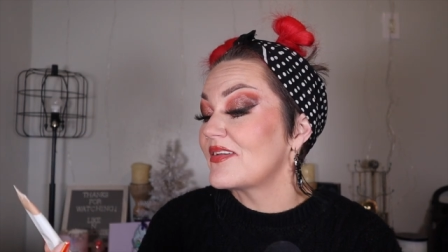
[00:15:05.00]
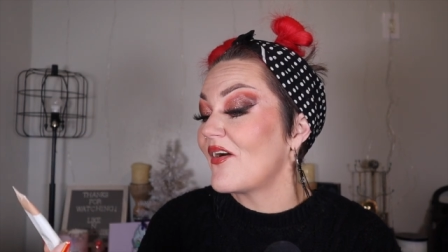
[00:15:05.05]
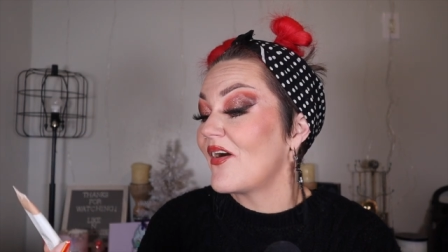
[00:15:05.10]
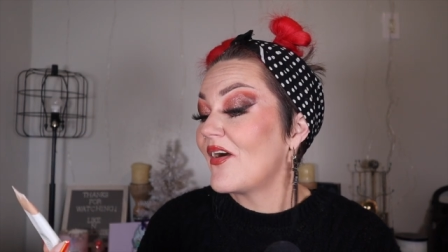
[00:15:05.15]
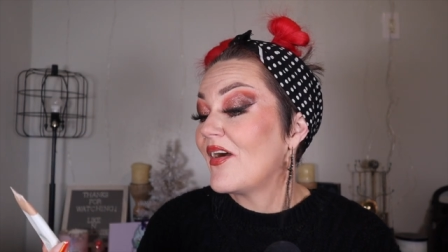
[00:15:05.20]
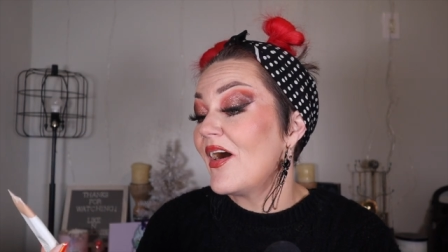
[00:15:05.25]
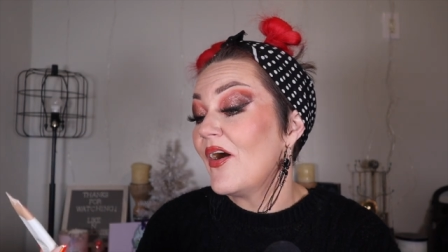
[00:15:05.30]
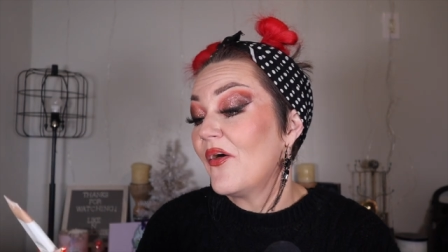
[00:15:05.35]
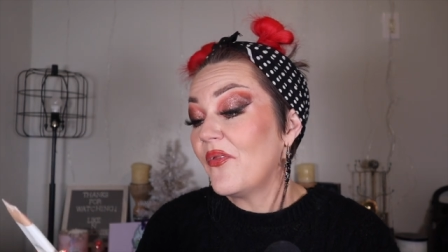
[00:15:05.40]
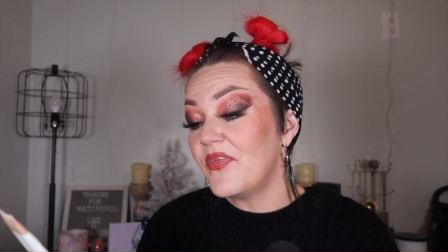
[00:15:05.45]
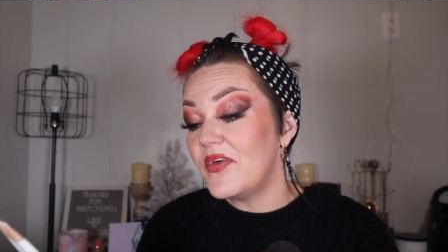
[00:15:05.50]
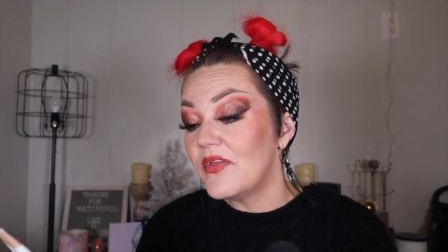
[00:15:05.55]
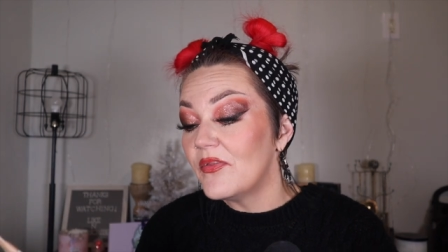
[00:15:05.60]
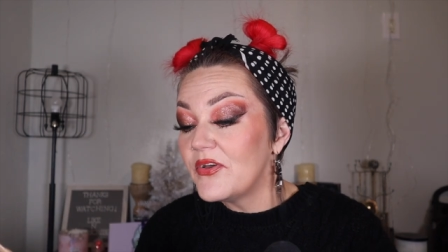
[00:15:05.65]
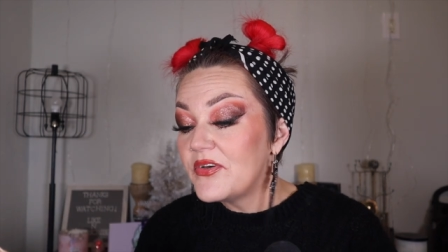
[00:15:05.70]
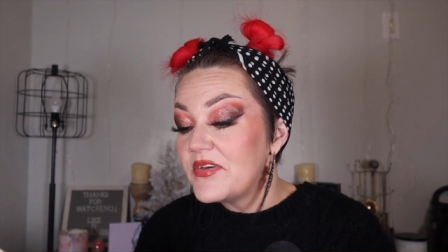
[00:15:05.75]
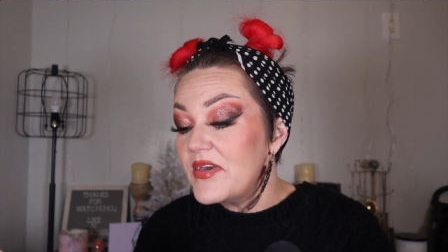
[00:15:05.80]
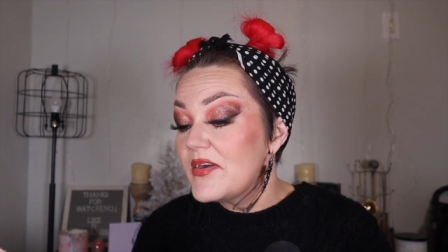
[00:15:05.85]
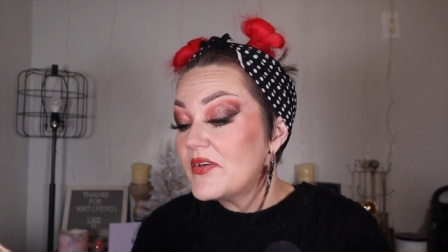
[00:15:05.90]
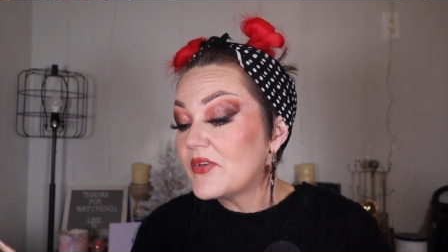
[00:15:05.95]
are healthy
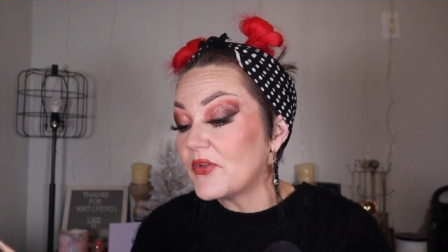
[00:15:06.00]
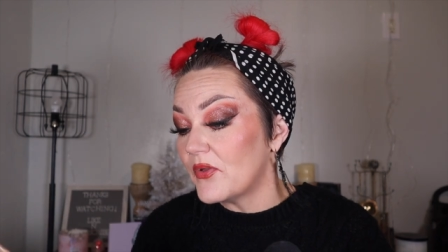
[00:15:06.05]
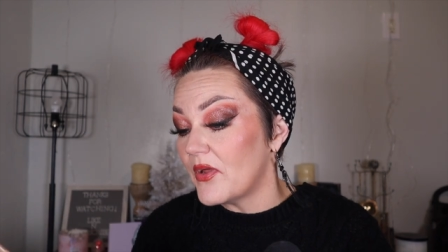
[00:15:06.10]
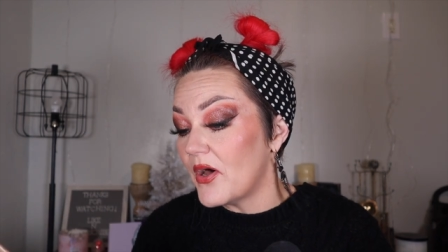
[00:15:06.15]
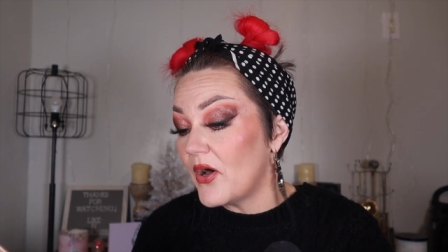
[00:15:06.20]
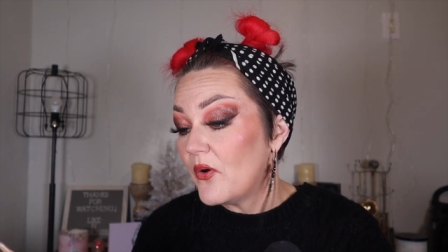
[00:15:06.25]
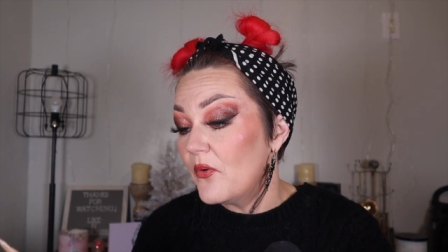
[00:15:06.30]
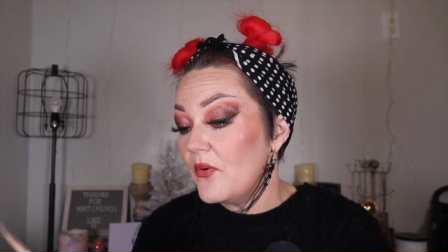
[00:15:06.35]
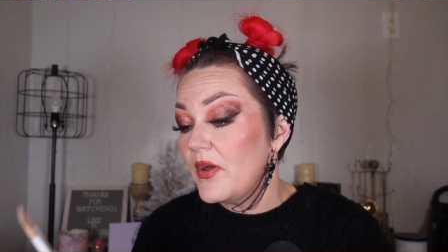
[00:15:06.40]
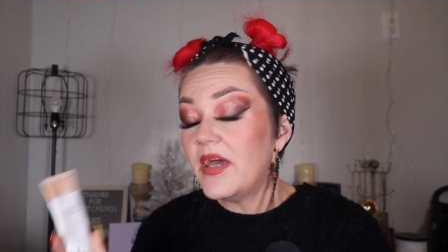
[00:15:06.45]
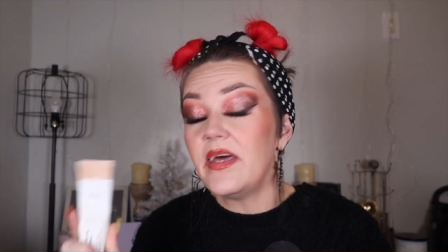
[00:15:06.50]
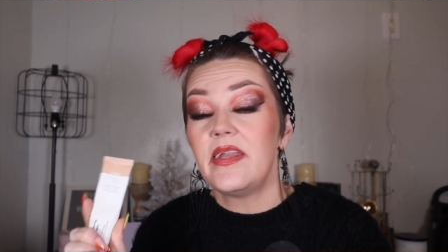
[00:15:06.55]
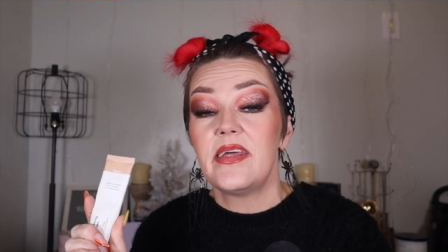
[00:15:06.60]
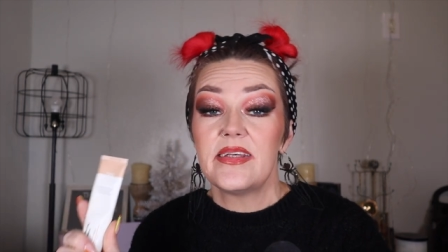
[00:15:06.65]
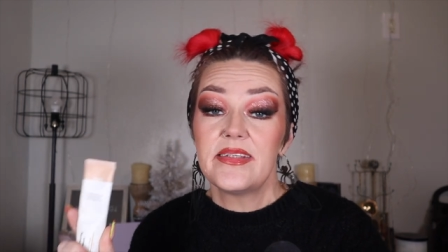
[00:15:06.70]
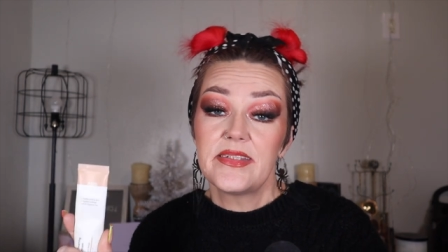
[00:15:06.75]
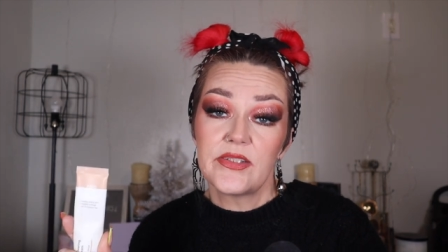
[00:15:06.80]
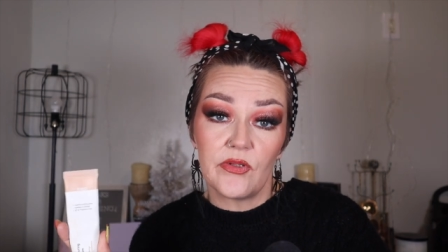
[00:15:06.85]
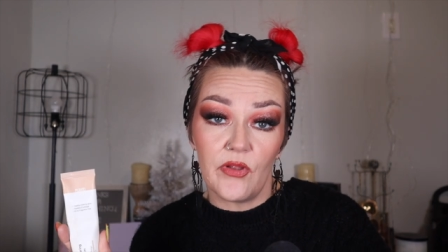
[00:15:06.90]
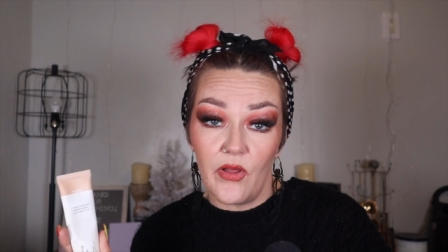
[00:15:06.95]
looking glow, it
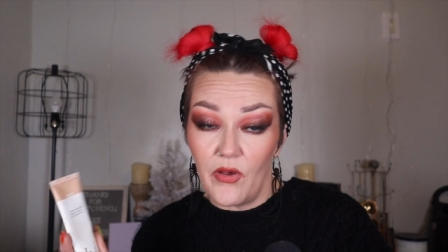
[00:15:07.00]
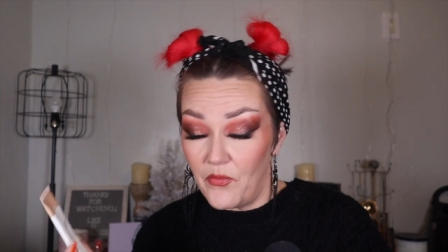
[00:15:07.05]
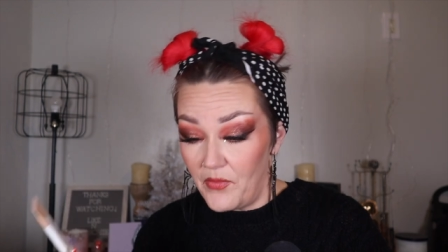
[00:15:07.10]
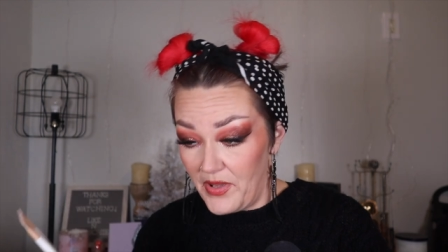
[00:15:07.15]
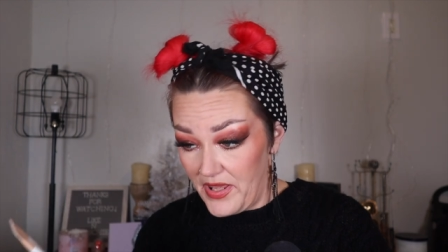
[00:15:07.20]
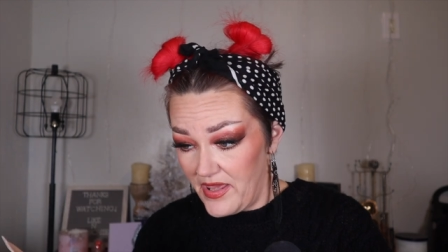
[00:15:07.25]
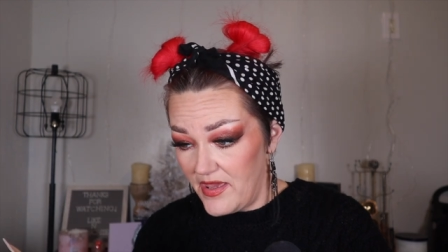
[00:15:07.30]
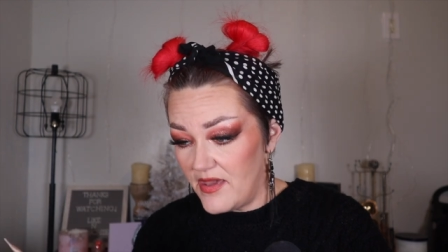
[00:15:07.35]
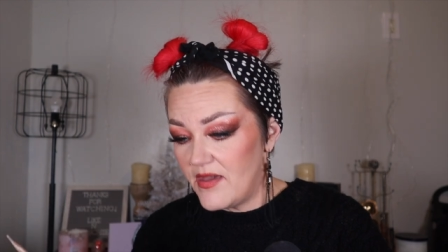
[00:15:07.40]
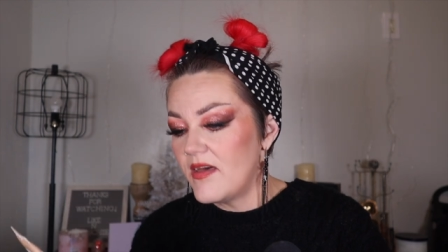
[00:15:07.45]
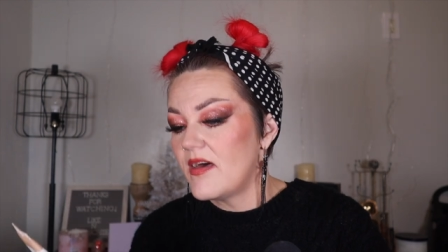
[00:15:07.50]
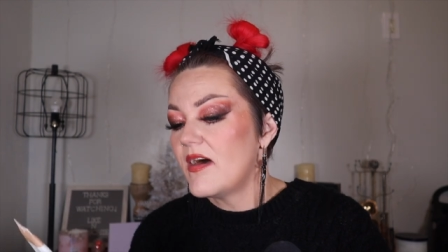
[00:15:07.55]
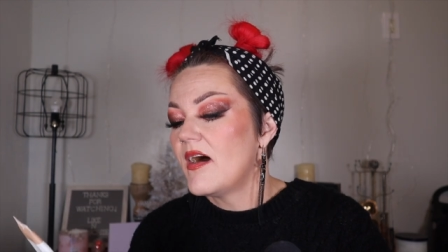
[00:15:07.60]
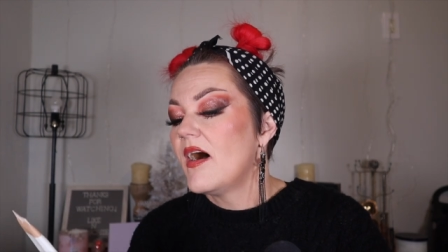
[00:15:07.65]
is glowy,